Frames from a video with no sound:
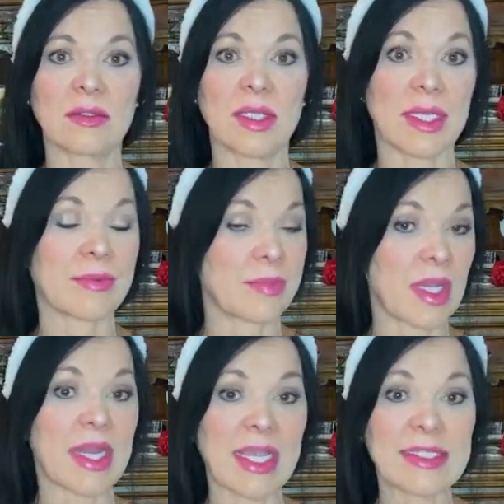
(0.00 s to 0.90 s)
And
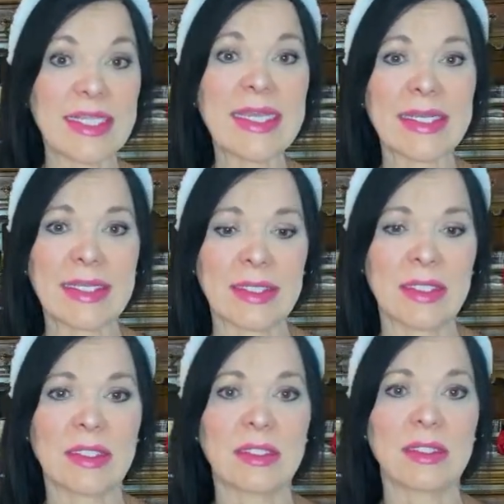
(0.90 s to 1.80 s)
I did.
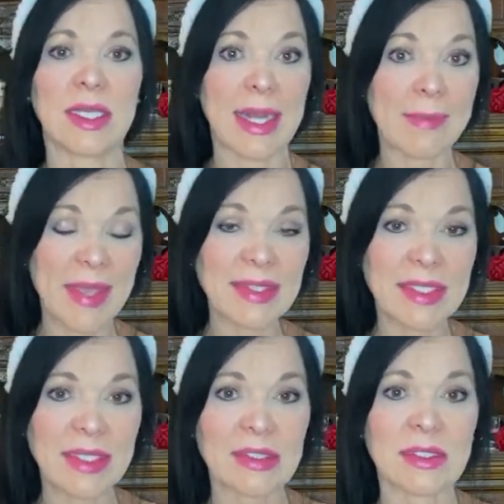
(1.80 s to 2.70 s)
And I meant
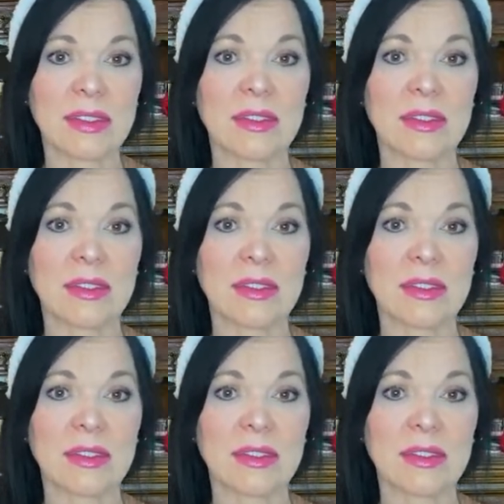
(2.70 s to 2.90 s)
it.